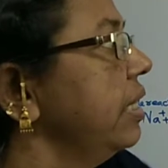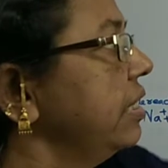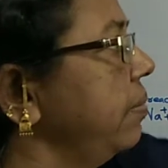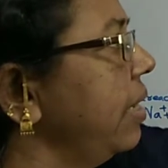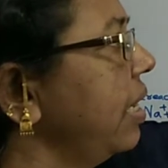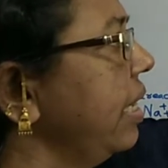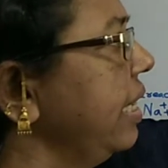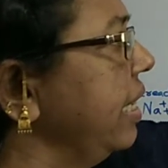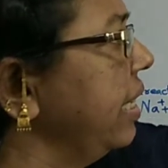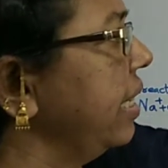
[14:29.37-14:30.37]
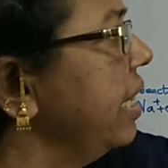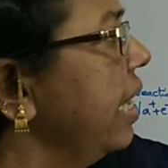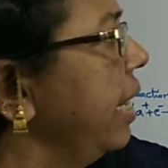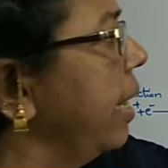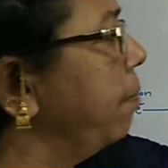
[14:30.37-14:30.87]
Similarly here,
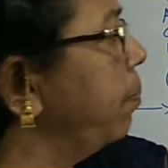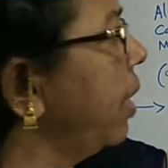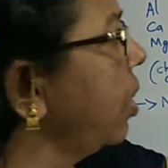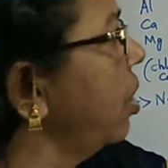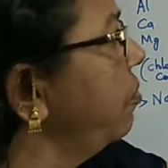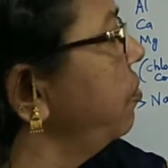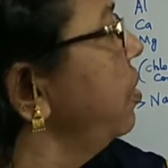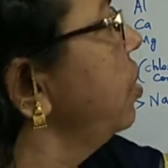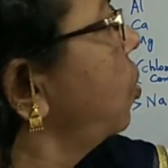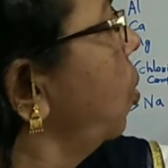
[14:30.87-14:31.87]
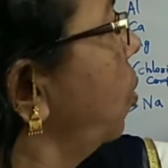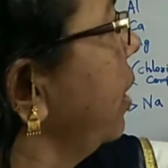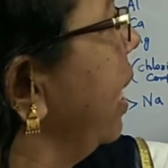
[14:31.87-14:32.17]
number of chlorine